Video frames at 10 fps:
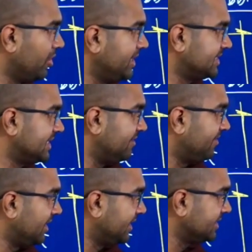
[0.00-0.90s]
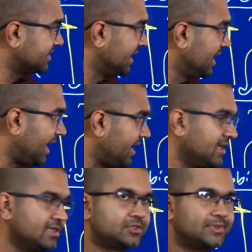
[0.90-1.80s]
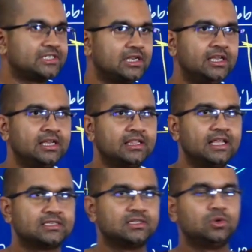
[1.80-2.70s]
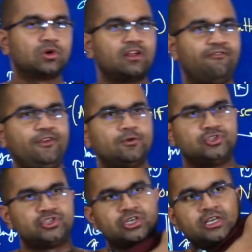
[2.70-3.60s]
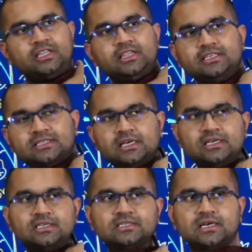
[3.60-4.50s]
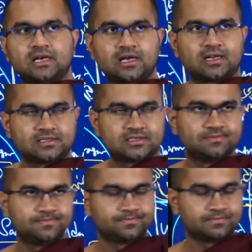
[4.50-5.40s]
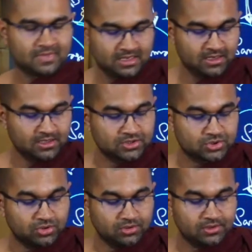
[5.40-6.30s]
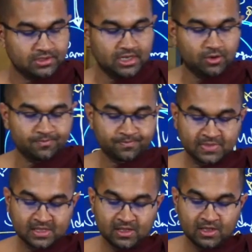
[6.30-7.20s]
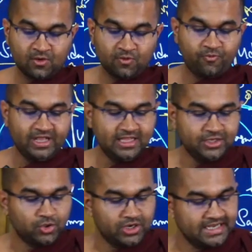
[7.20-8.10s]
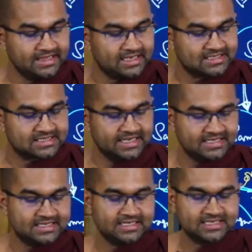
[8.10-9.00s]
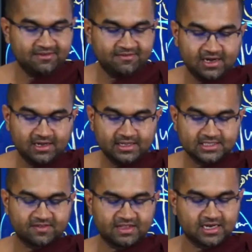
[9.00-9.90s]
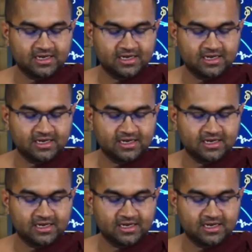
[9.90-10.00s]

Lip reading: more disadvantages. And especially, there's no refuge in these sankharas. So, now, when the yogi thus sees disadvantages of the